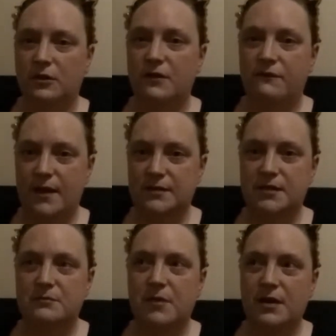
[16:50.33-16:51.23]

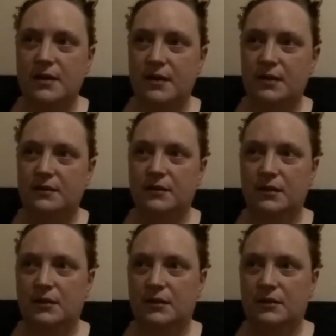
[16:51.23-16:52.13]
affected the
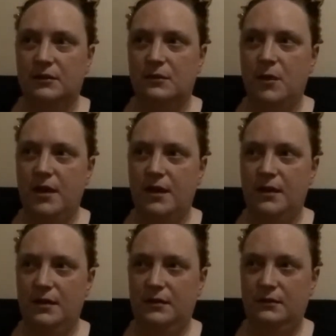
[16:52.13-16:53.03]
way
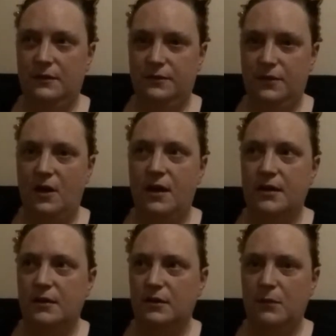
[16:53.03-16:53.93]
I thought
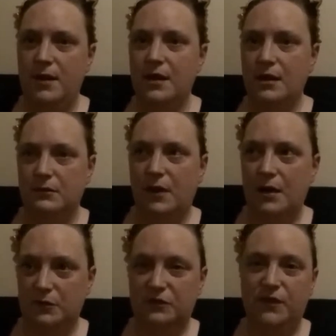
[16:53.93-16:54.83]
and the way I
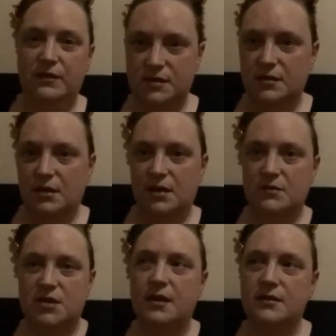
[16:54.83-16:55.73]
was feeling. He
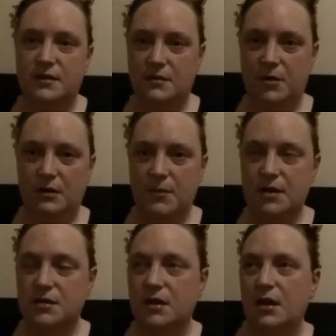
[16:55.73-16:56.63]
was tied to the
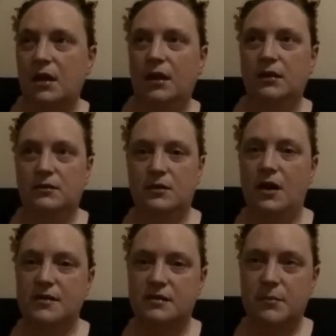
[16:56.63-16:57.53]
apartment,
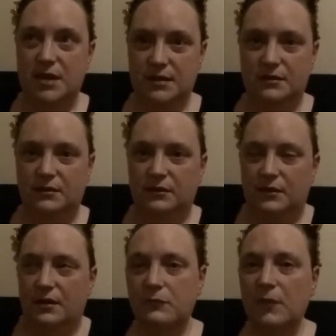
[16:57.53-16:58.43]
not to me,
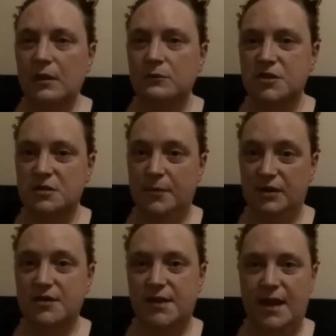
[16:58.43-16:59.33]
which
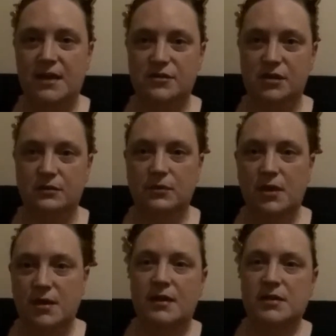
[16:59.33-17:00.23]
spirits can do.
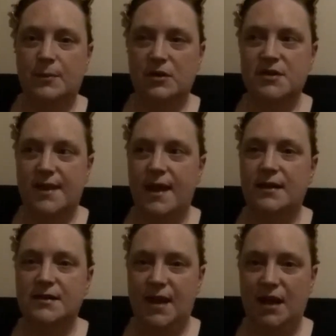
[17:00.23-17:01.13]
Spirits can
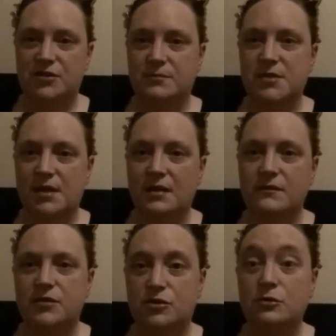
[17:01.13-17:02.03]
attach
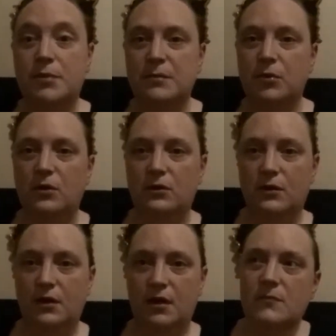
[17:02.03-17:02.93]
themselves to people,
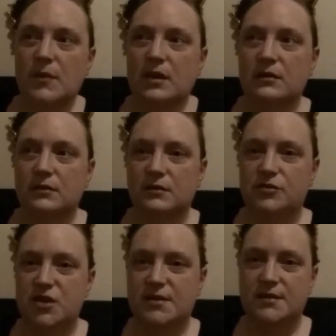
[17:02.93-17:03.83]

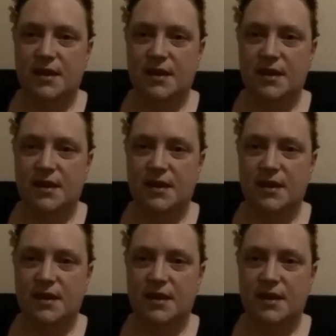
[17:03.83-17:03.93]
just as